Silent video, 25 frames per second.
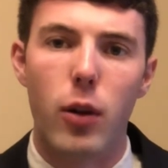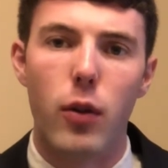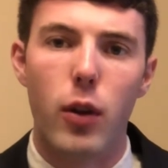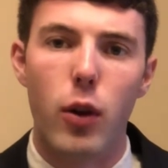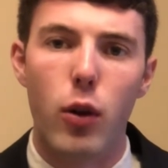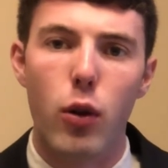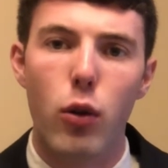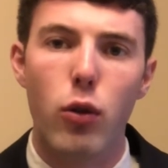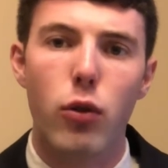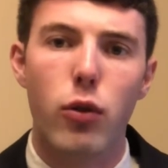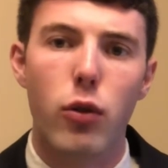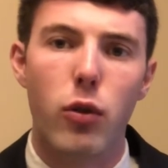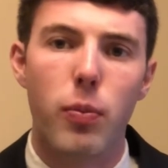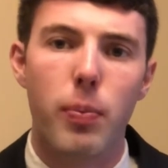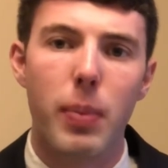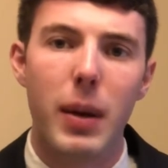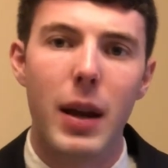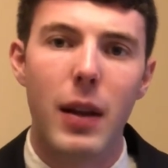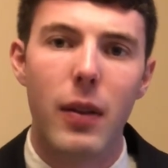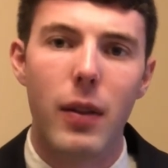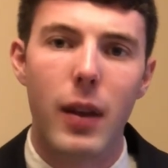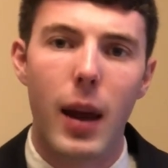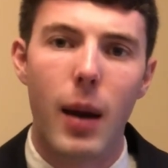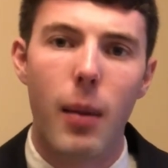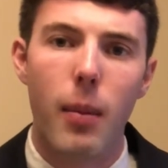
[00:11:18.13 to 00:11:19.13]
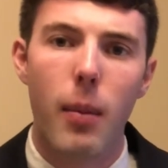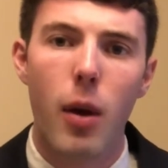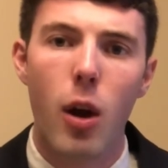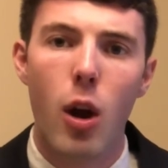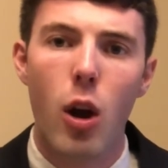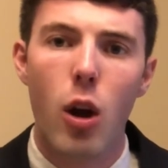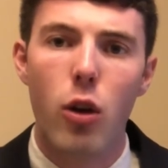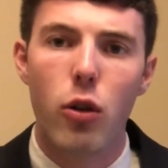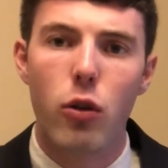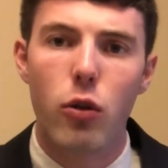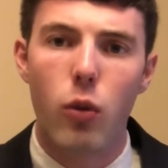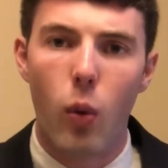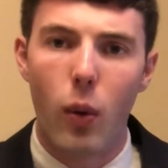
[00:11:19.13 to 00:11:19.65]
The Hoosiers beat them
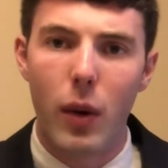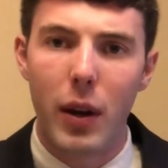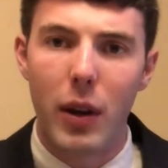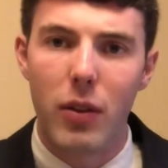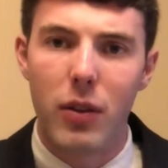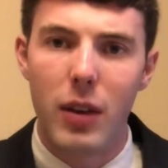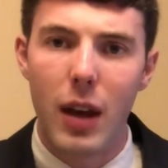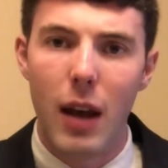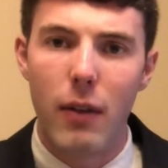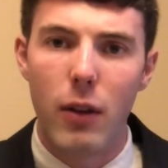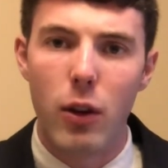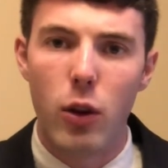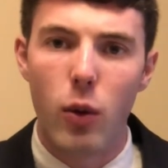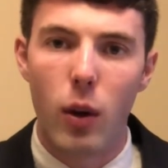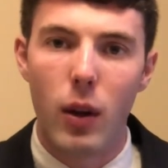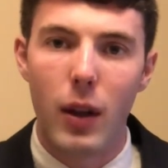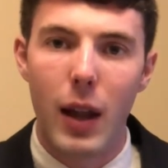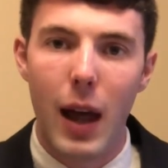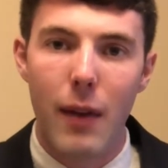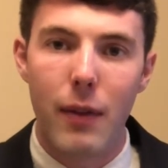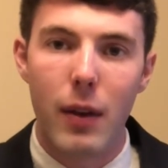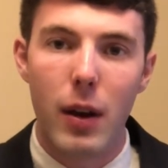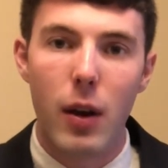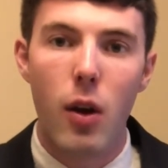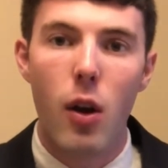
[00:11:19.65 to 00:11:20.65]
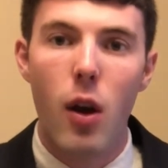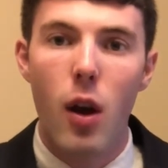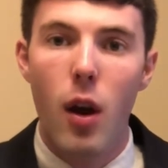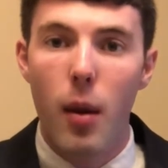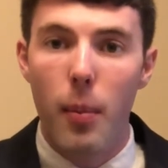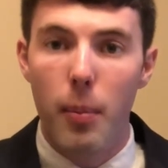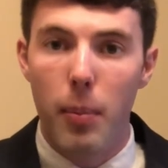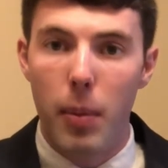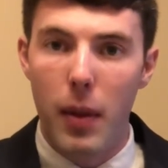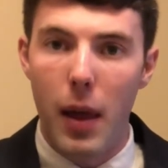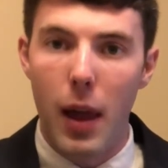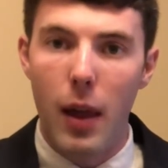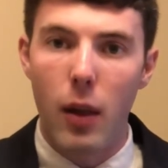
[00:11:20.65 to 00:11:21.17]
27-11,
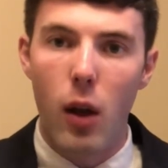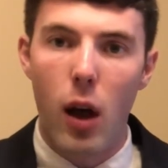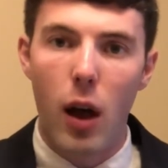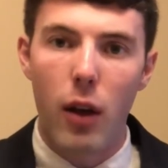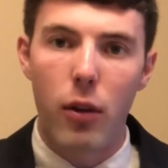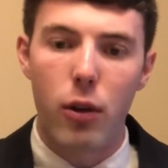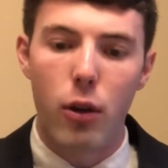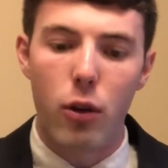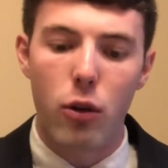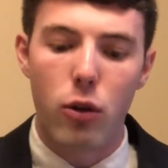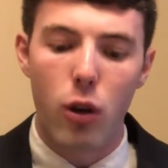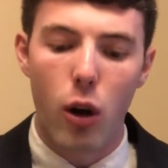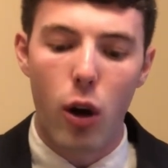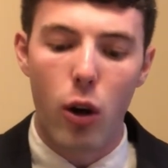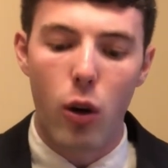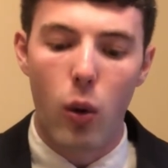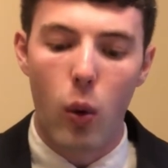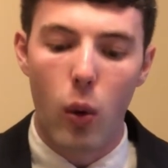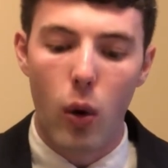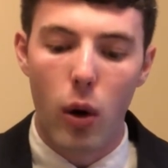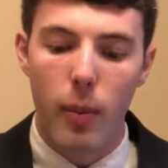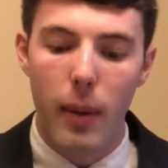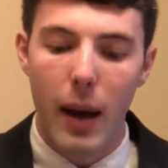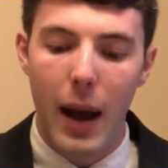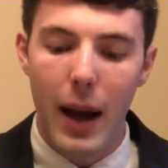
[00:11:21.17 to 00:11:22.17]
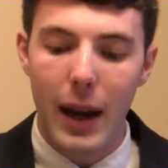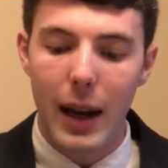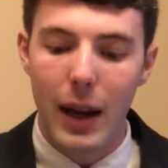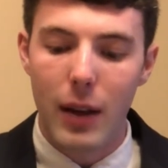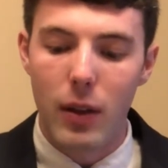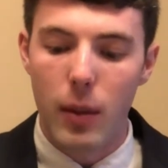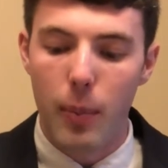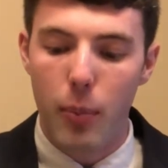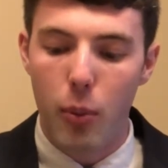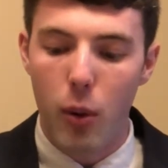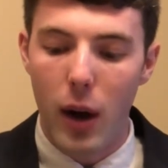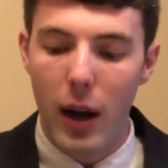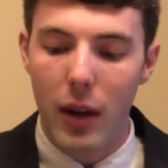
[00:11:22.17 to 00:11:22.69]
but they lost their star quarterback in the
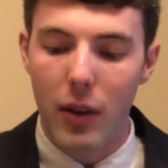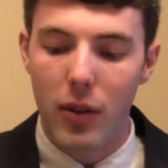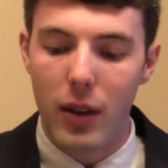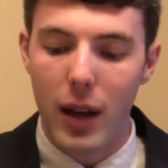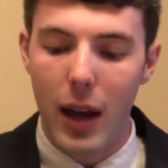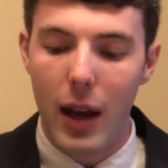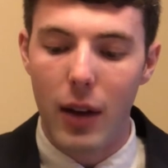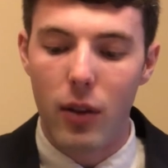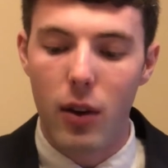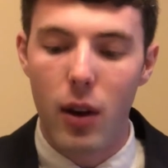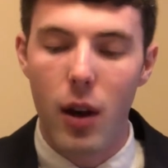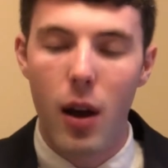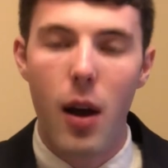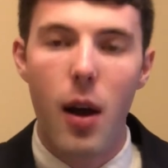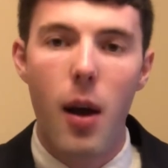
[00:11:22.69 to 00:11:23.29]
process.